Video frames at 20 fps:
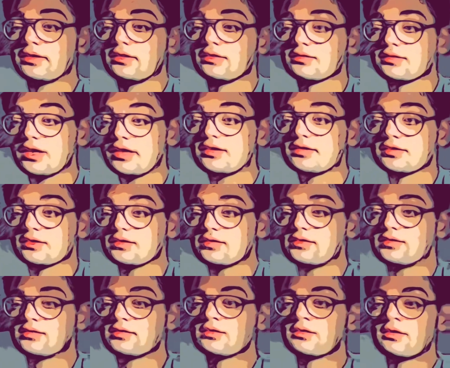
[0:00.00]
in
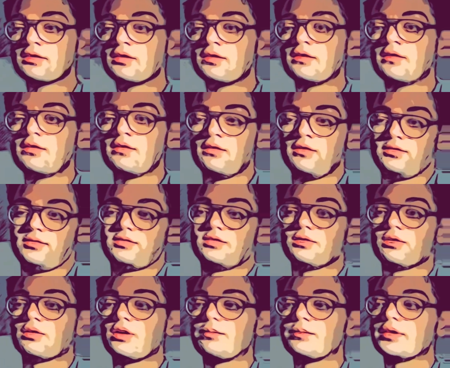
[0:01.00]
Texas.
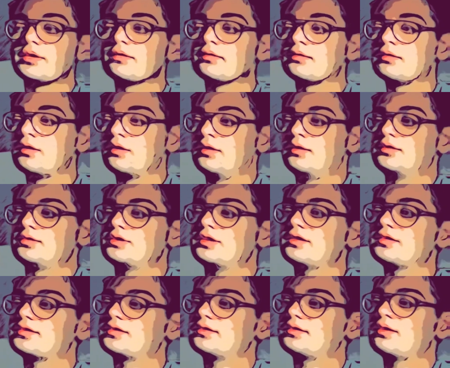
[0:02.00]
So I mean,
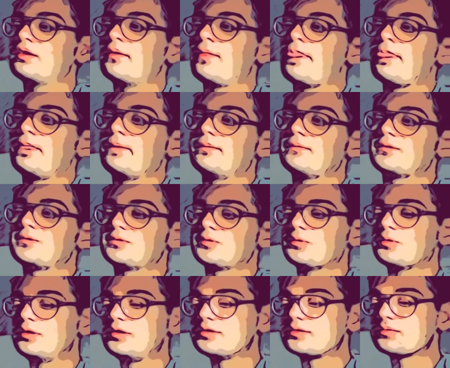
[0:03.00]
just so
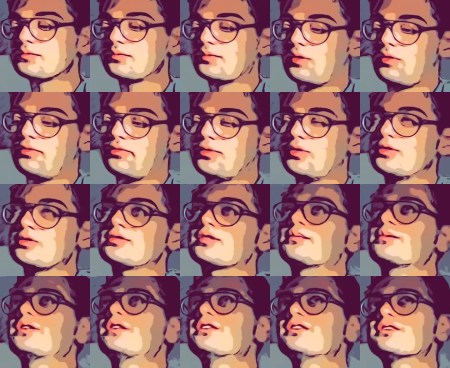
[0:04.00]
he's, of course, I
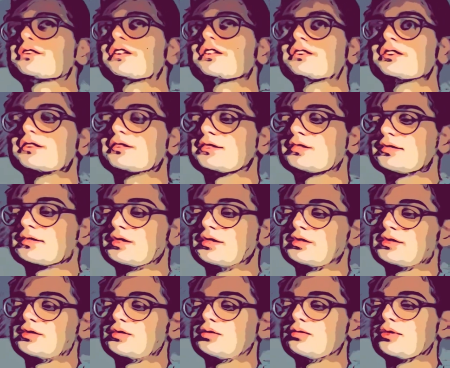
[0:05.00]
mean, he started
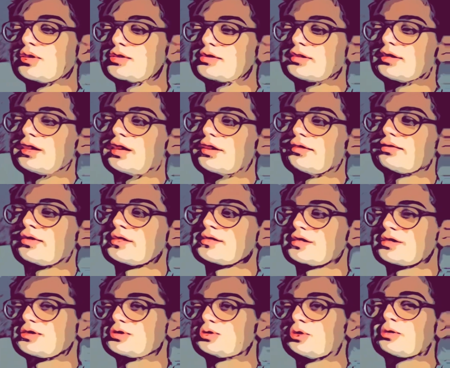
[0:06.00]
his university life as a
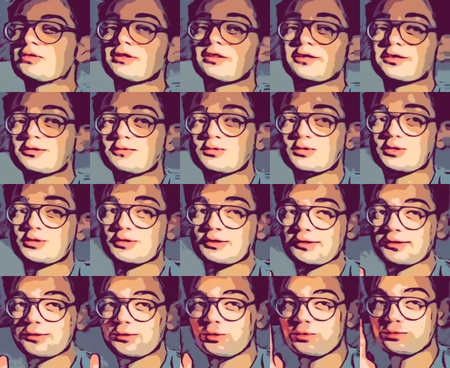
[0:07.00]
journalist, which is a
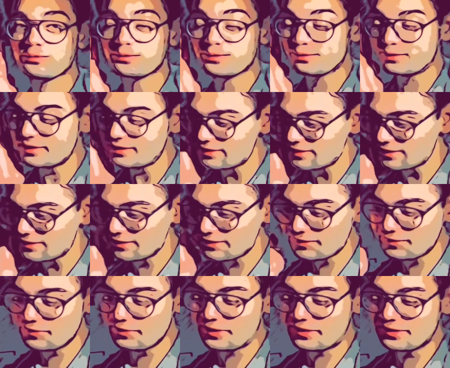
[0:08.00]
completely
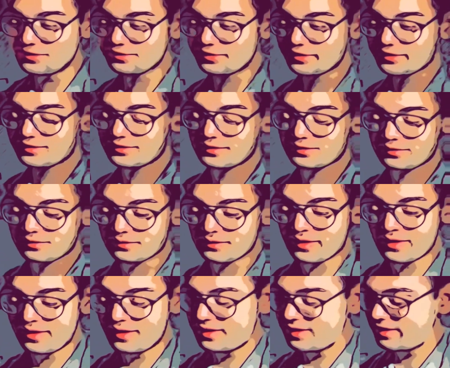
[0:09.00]
very interesting
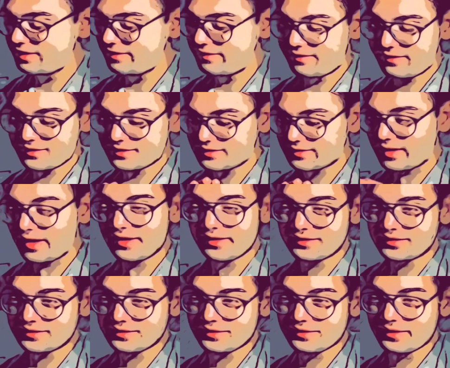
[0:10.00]
side
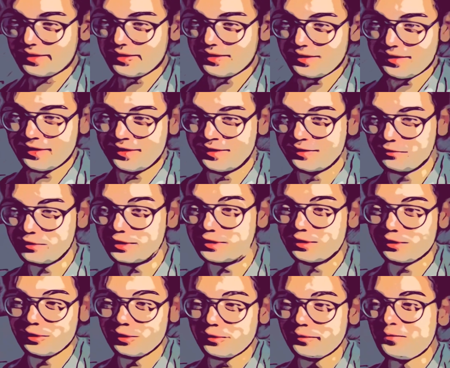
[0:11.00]

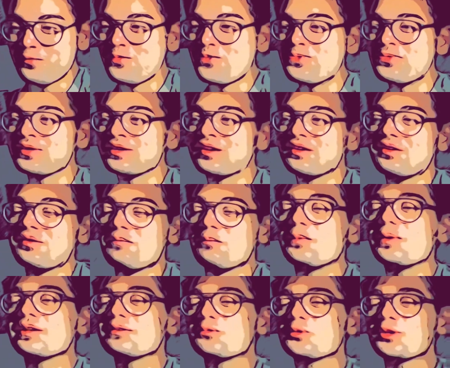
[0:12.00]
video.
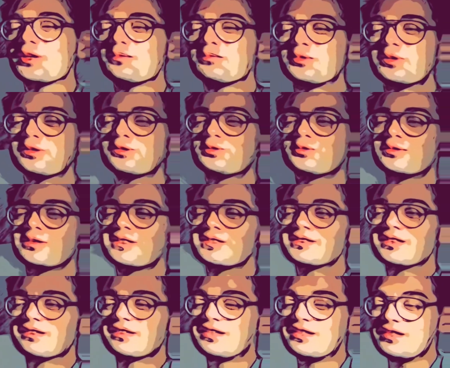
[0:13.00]
But what I'm trying to say is
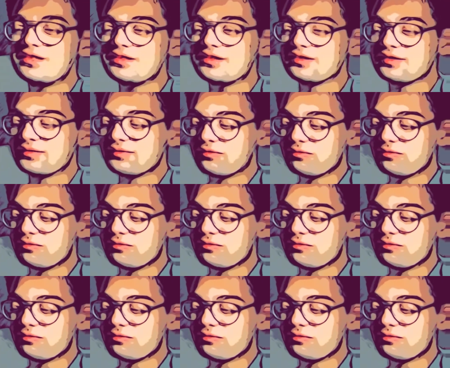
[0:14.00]
that he